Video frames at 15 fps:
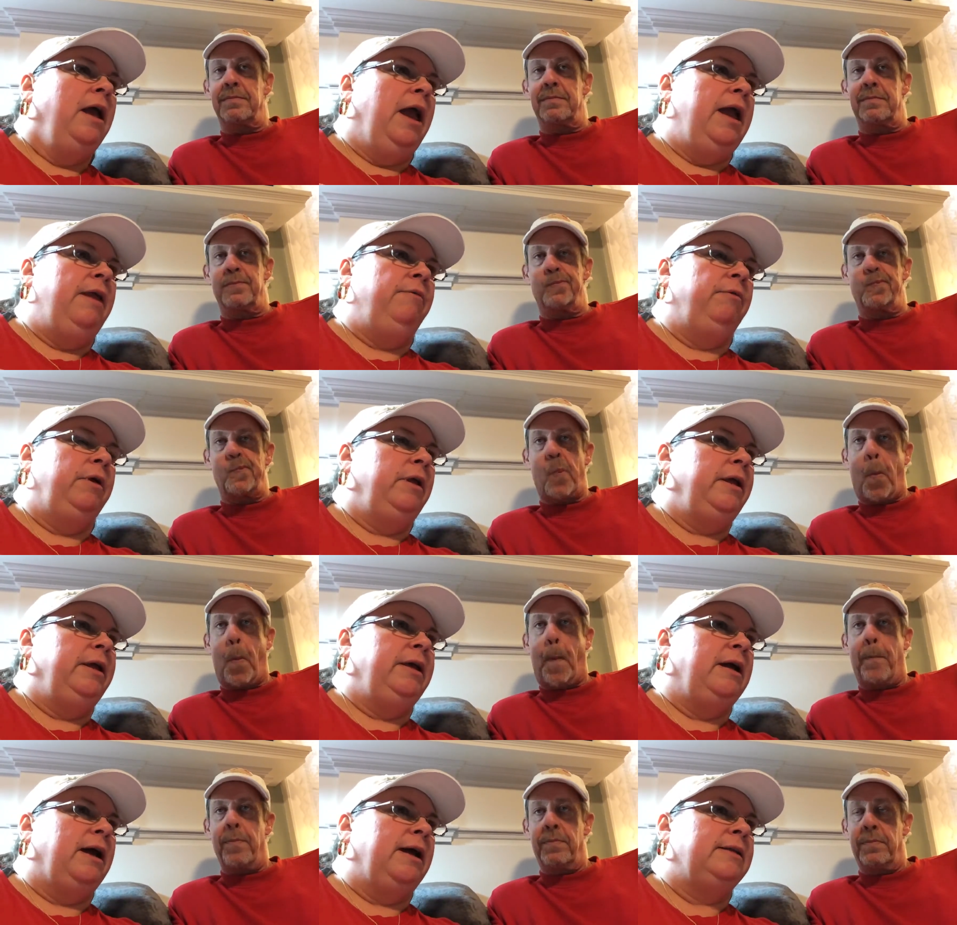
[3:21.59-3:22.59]
Speaker 1: And really,
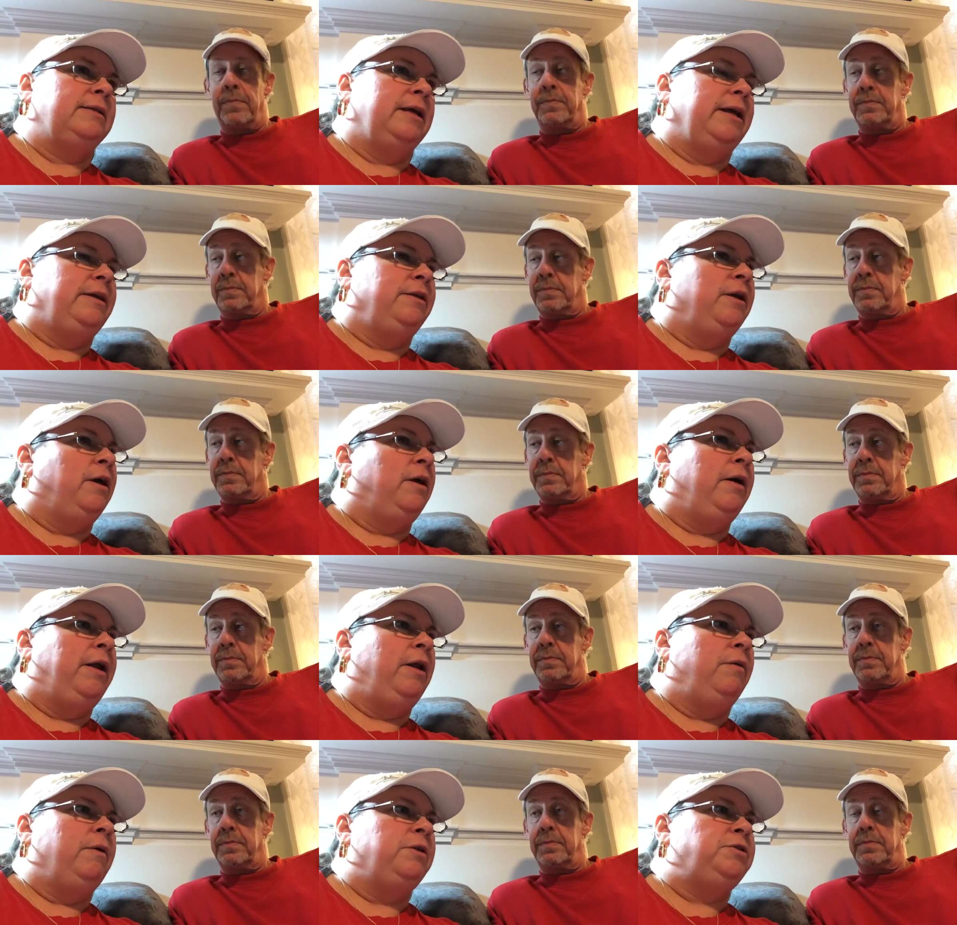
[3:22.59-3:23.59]
God's like, no, I
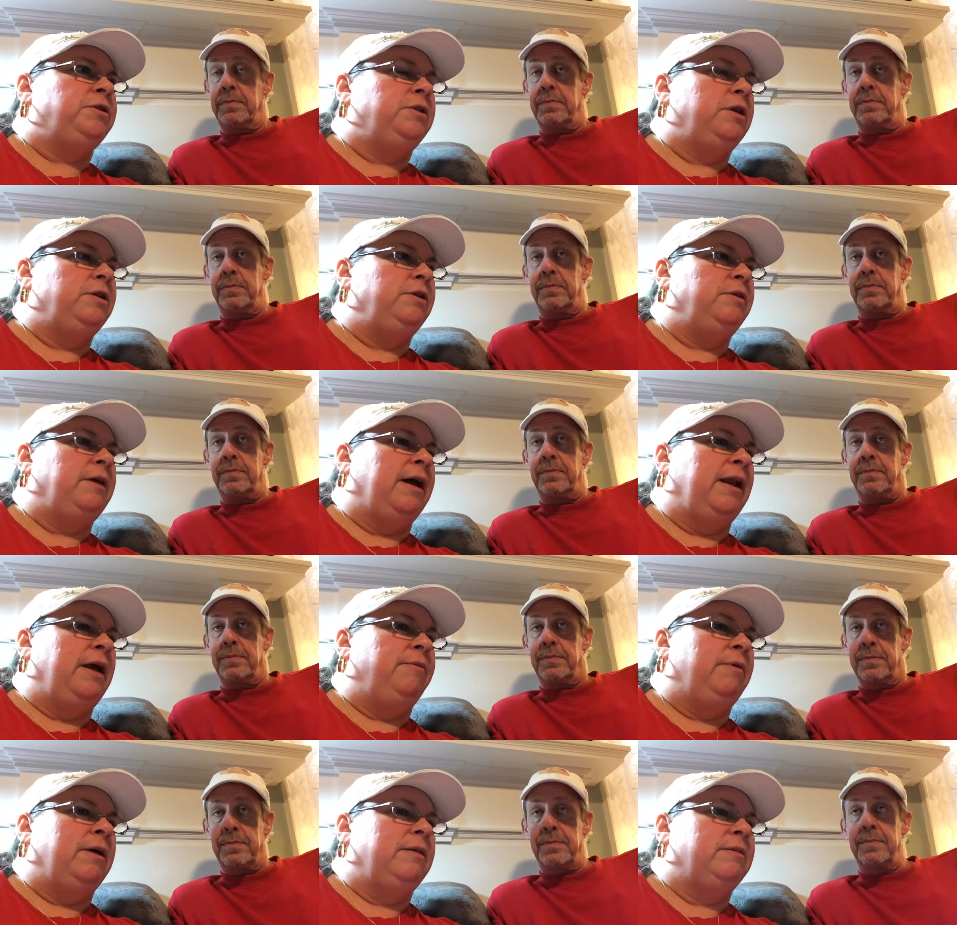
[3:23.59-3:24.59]
don't want you to do that. I
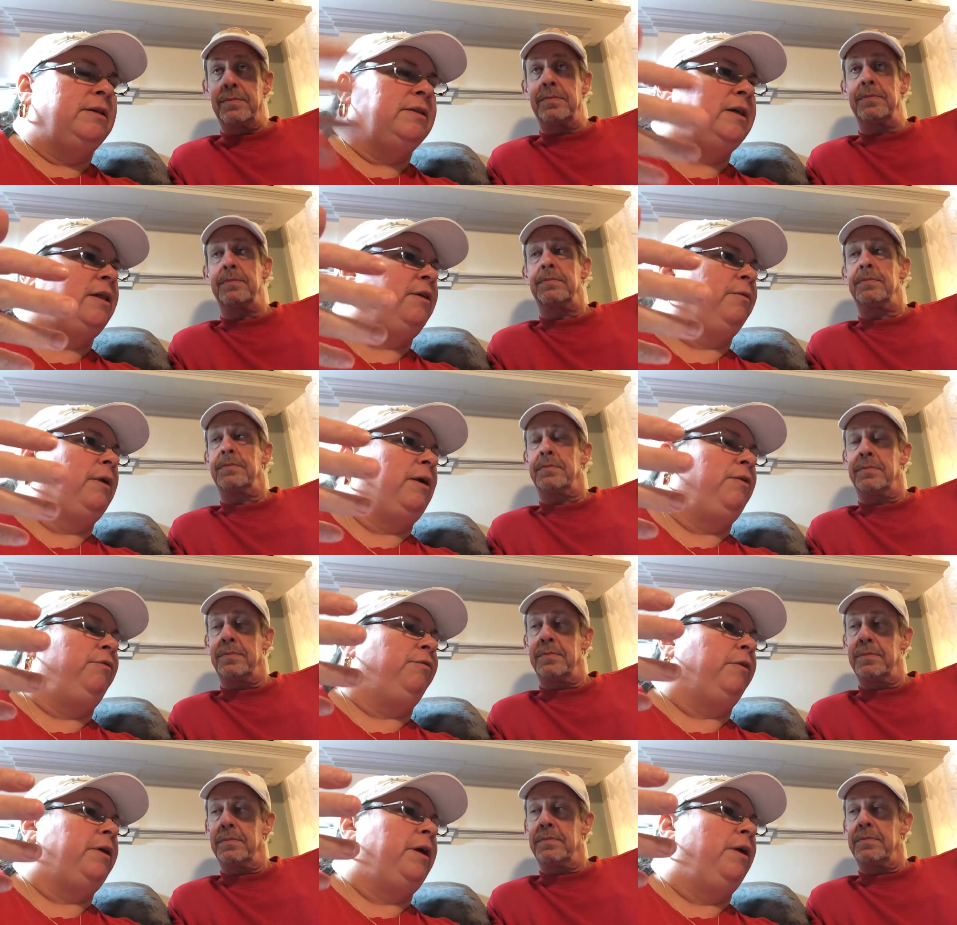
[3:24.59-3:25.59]
want this other road
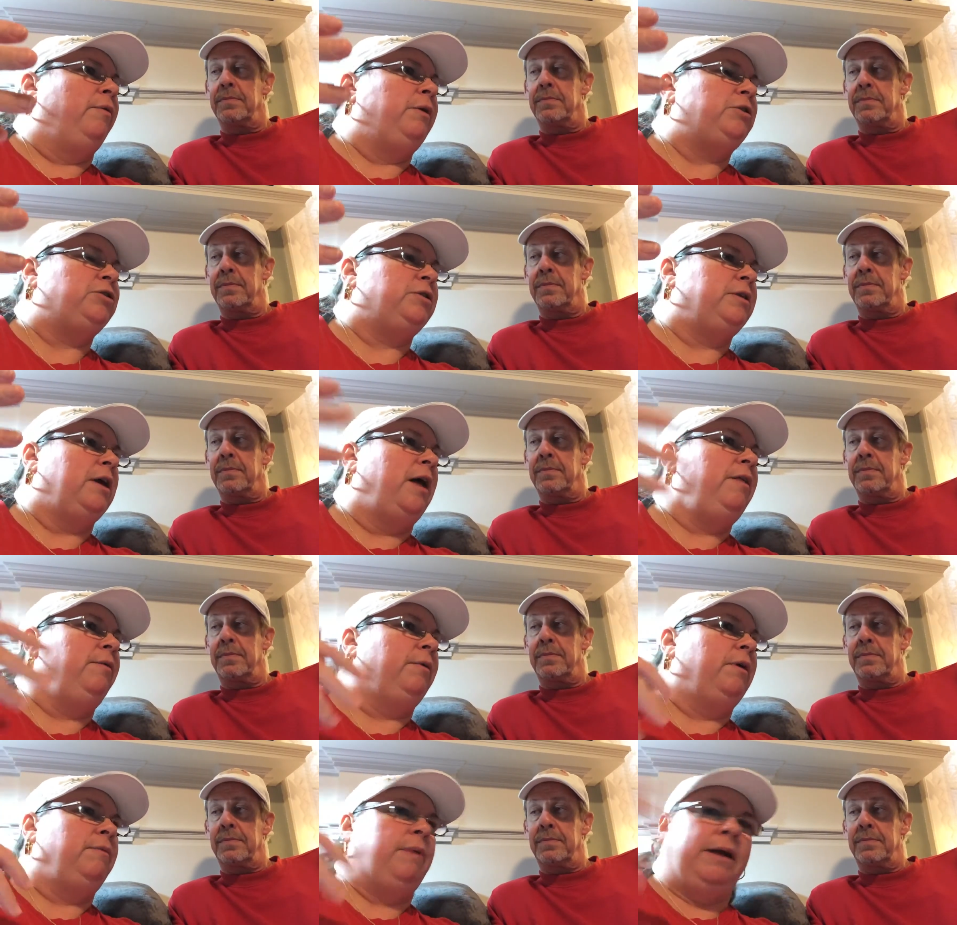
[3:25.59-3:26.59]
for you, which the other
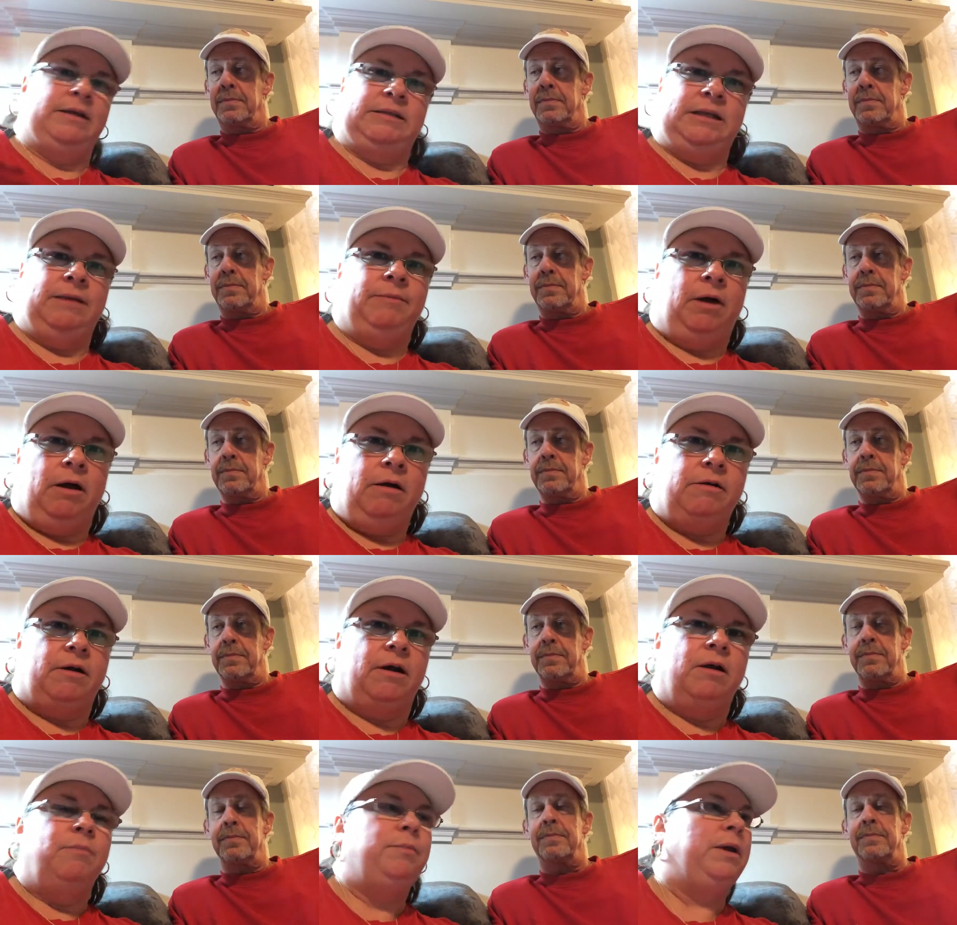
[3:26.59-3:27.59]
road might seem
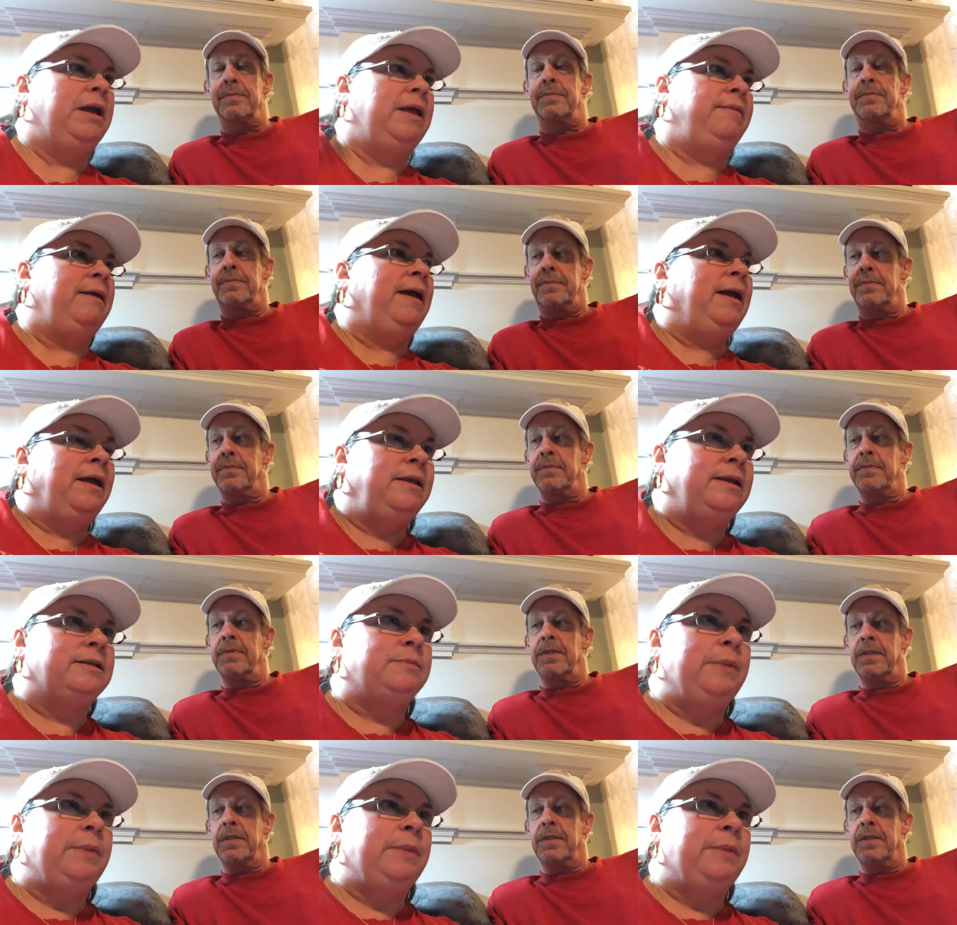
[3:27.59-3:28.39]
harder, but mm-hmm. in the end, it's